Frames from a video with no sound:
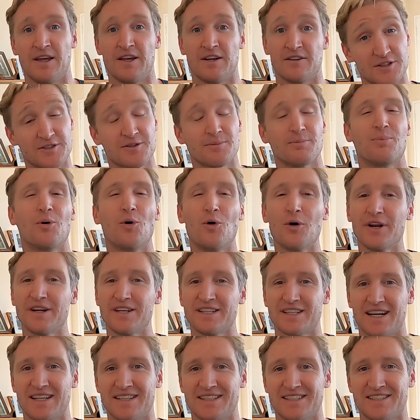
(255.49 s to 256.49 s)
So it's
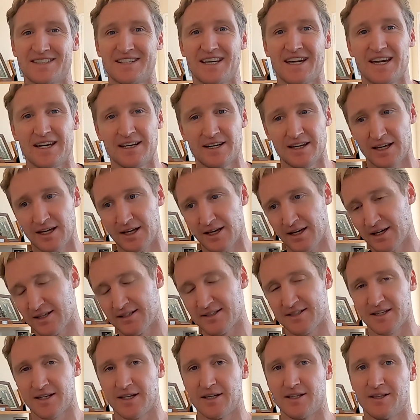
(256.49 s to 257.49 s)
important to understand
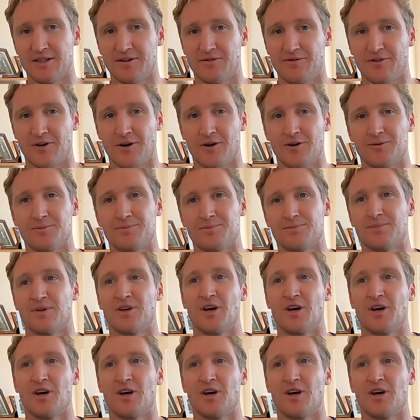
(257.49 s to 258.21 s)
it's in the foam.